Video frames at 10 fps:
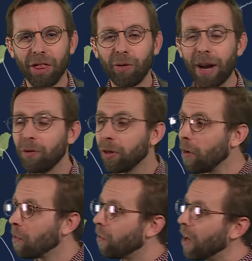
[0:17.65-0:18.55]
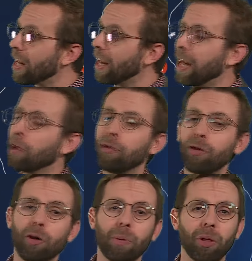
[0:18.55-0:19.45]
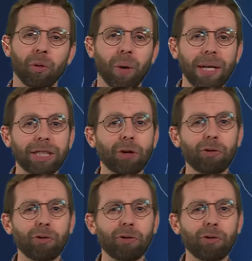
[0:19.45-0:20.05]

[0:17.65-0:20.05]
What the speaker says: The rainfall, though, feeding in from the west,